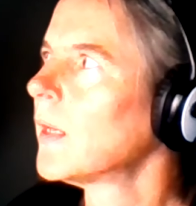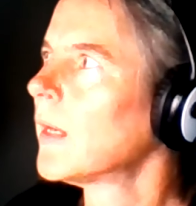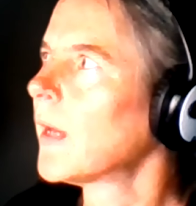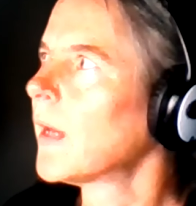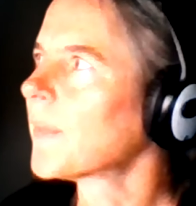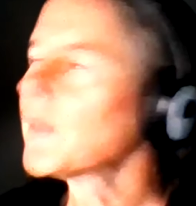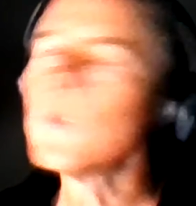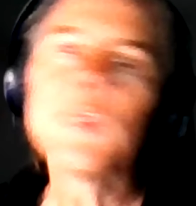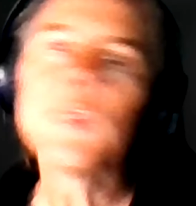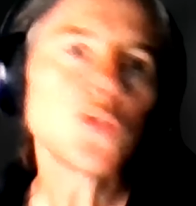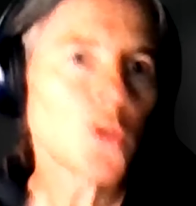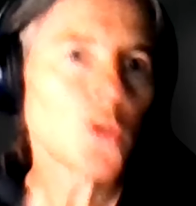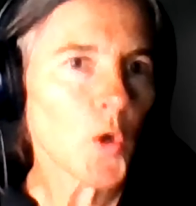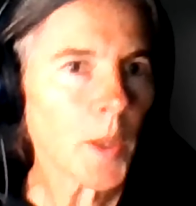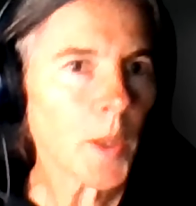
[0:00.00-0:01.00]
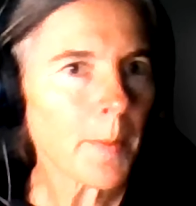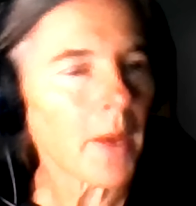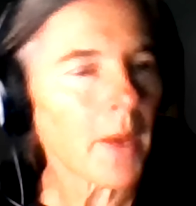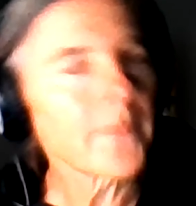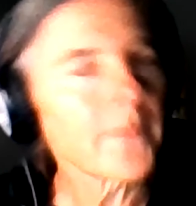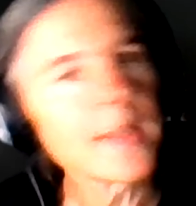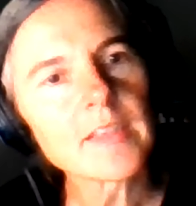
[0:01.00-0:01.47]
I think when you talk
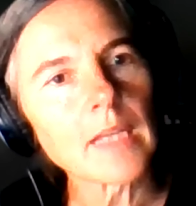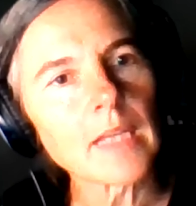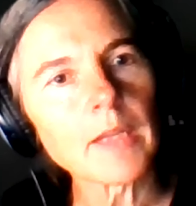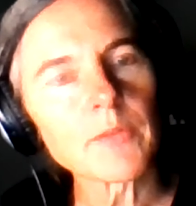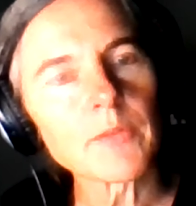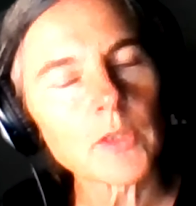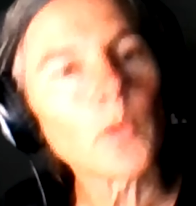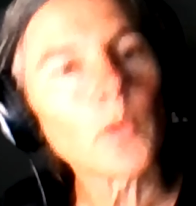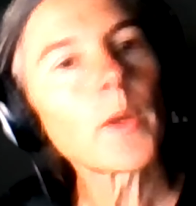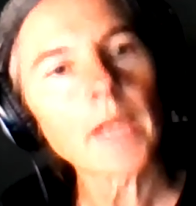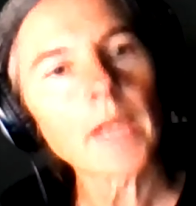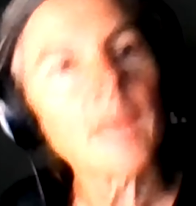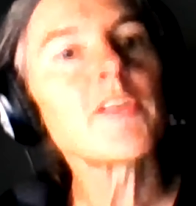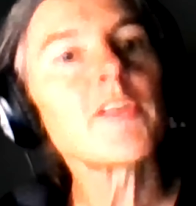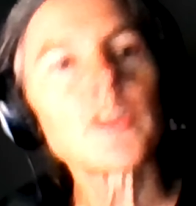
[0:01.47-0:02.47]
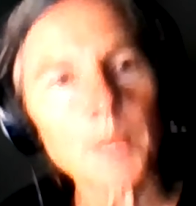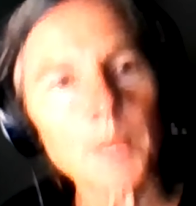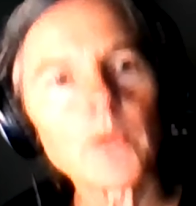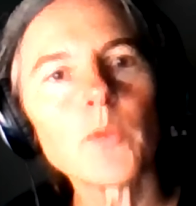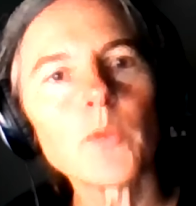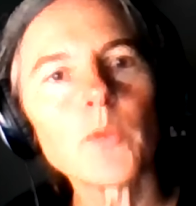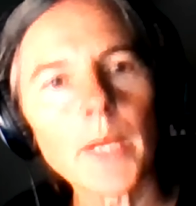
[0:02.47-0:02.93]
about this, so what I've
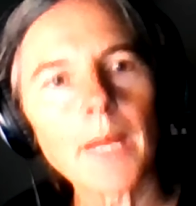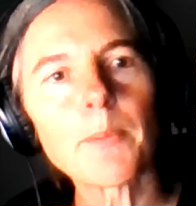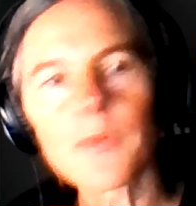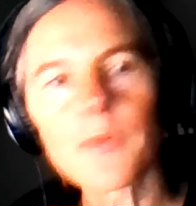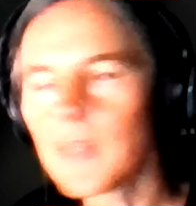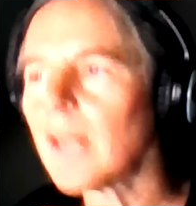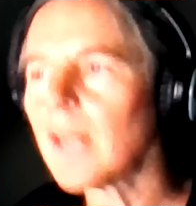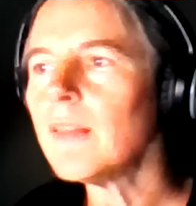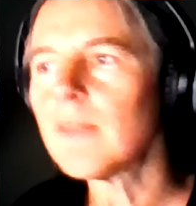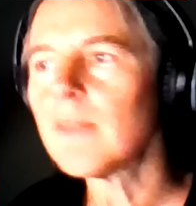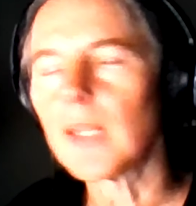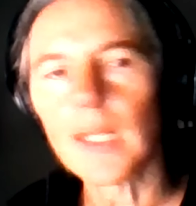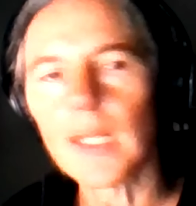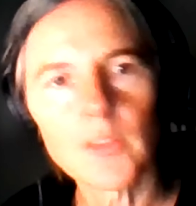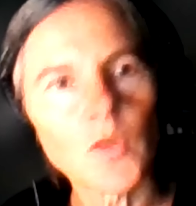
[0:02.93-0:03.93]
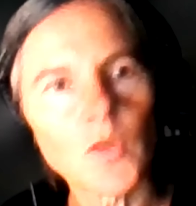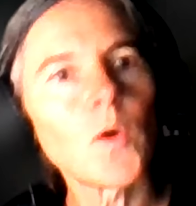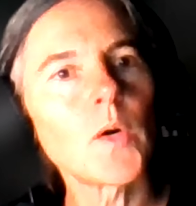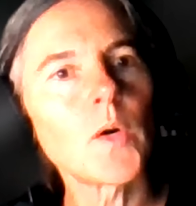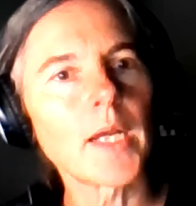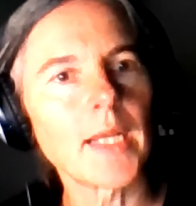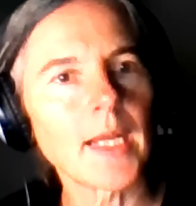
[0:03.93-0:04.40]
experienced when I present and I
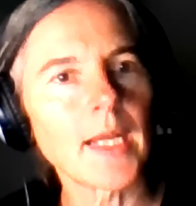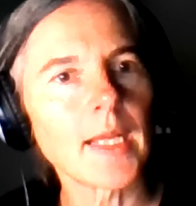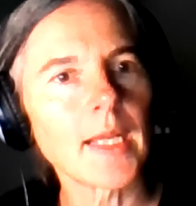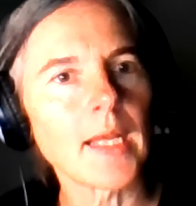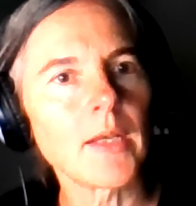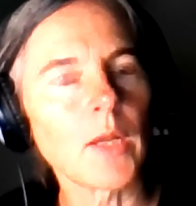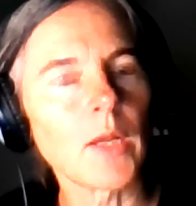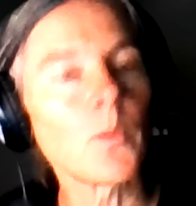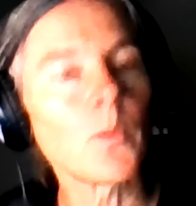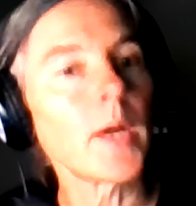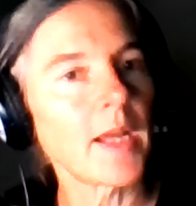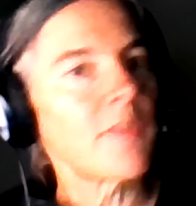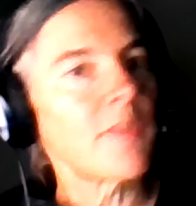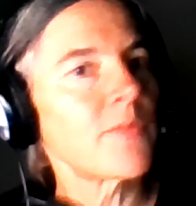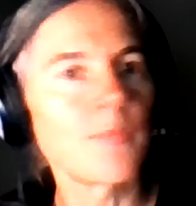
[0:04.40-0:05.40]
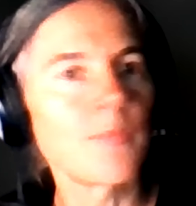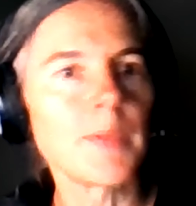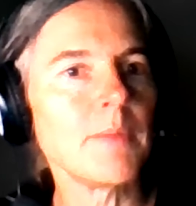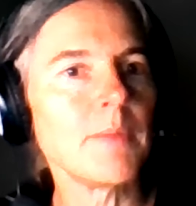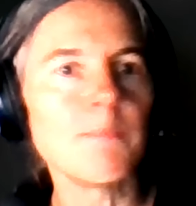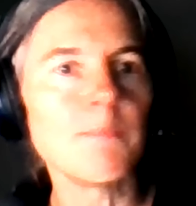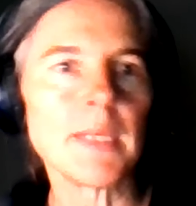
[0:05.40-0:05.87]
talk and what I've
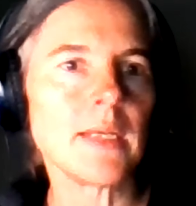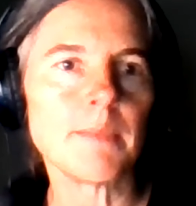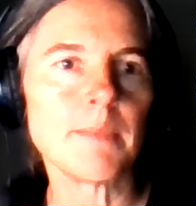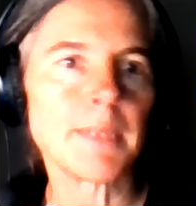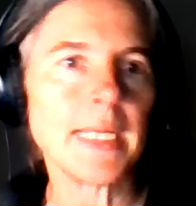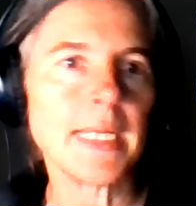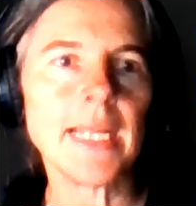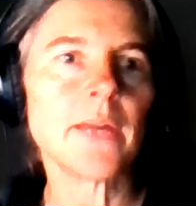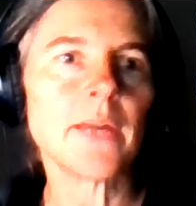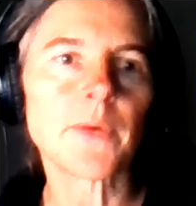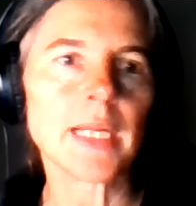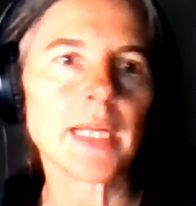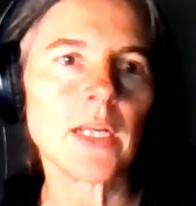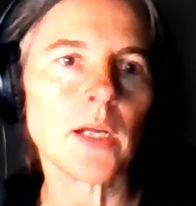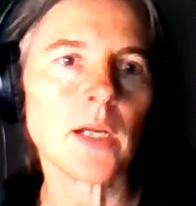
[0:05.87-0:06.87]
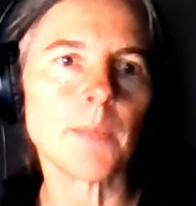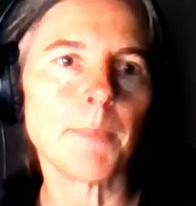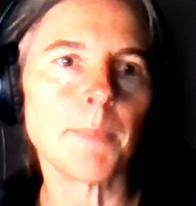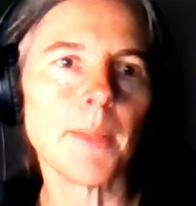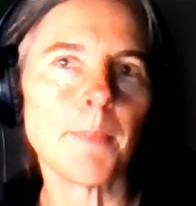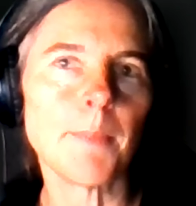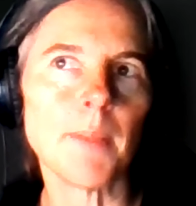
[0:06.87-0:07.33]
been hearing
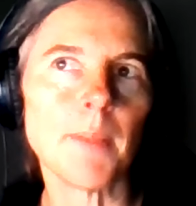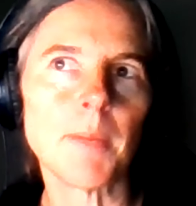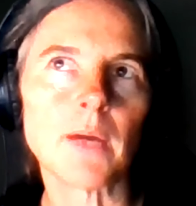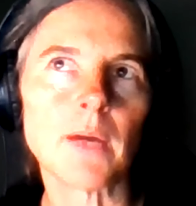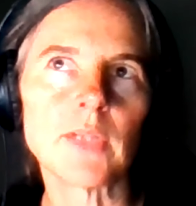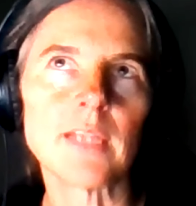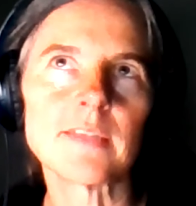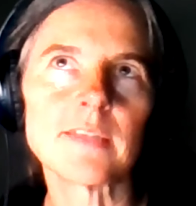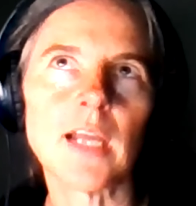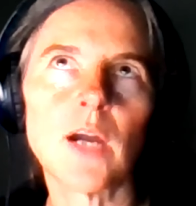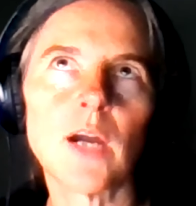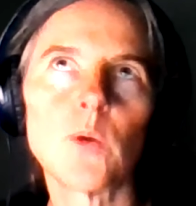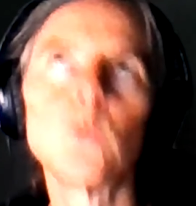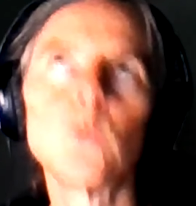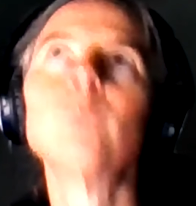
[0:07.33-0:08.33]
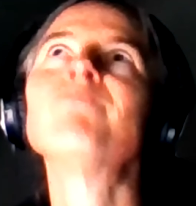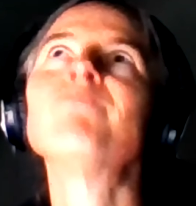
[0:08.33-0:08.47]
about, let's say, how